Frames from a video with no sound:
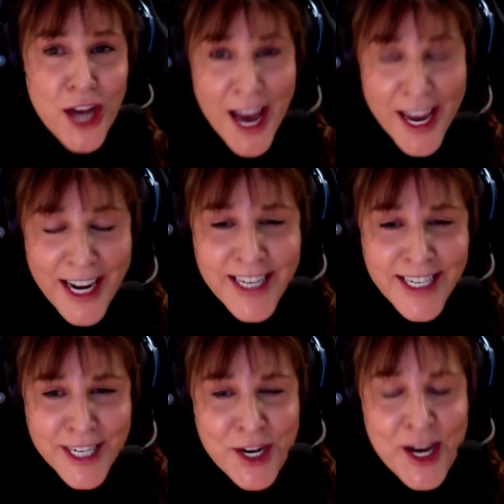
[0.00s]
ton I
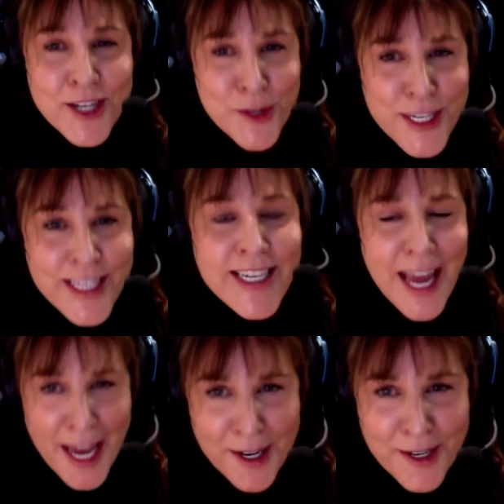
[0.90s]
didn't
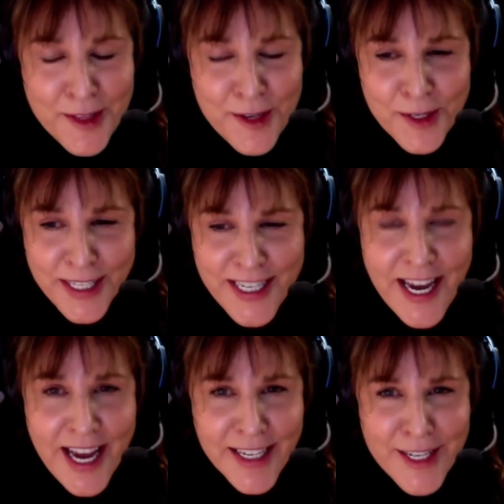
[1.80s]
understand in the early
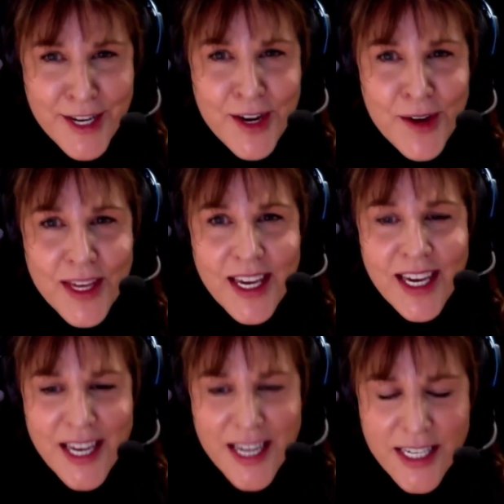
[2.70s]
days. The
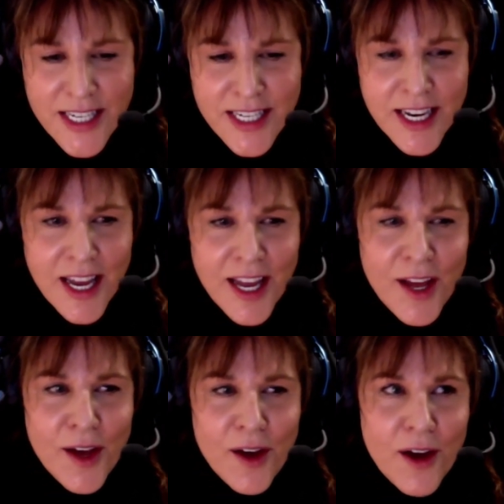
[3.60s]
kids,
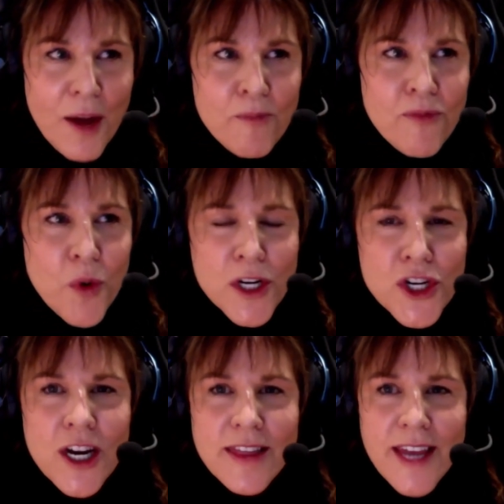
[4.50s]
I'm
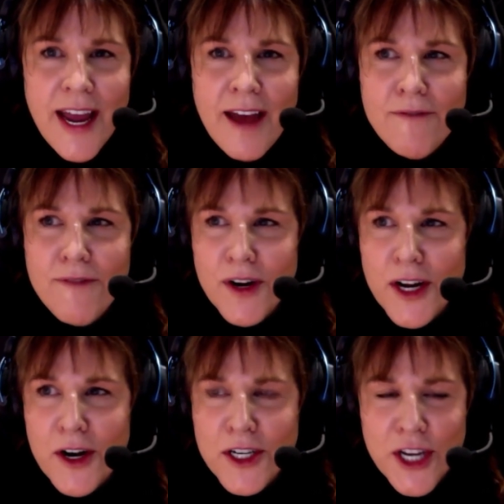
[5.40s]
fortunate that I have
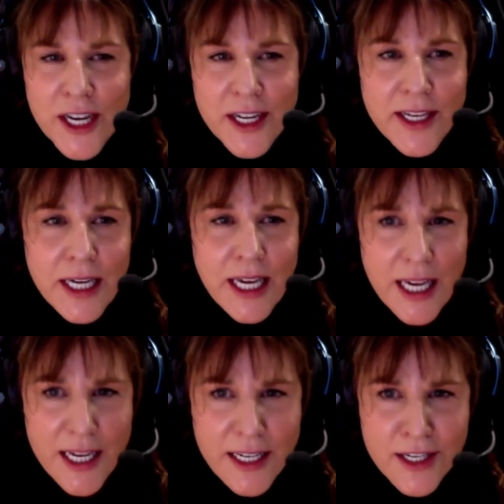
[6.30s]
very articulate
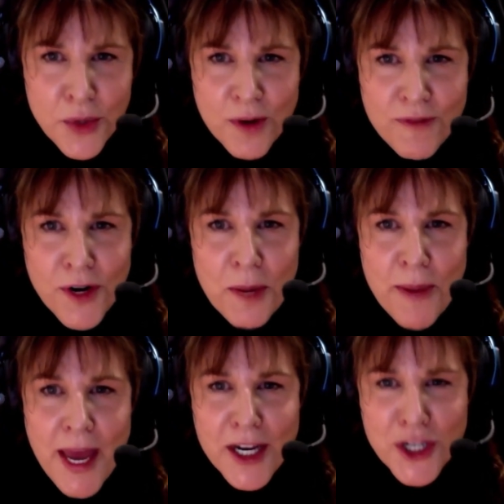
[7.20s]
kids who are very
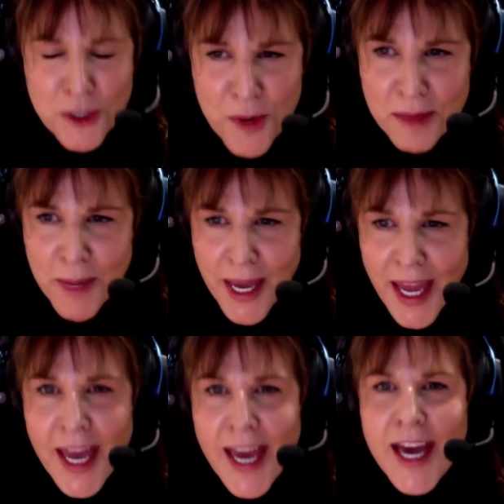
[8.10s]
patient with
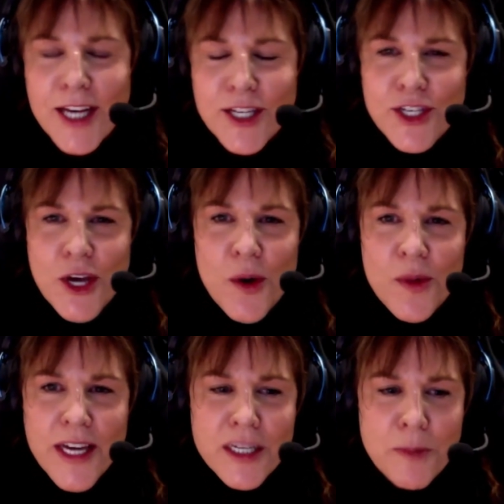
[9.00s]
me. So
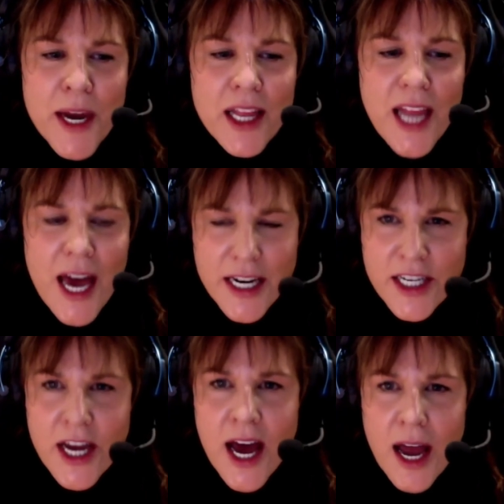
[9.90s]
they spent a lot of
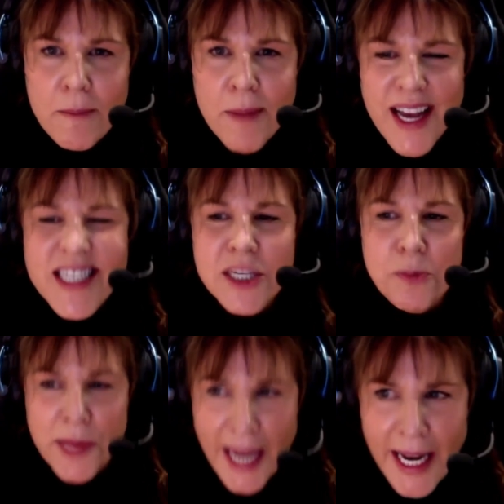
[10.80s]
time
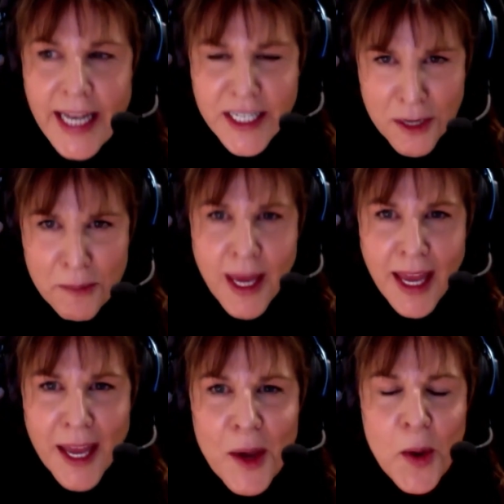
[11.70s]
explaining to me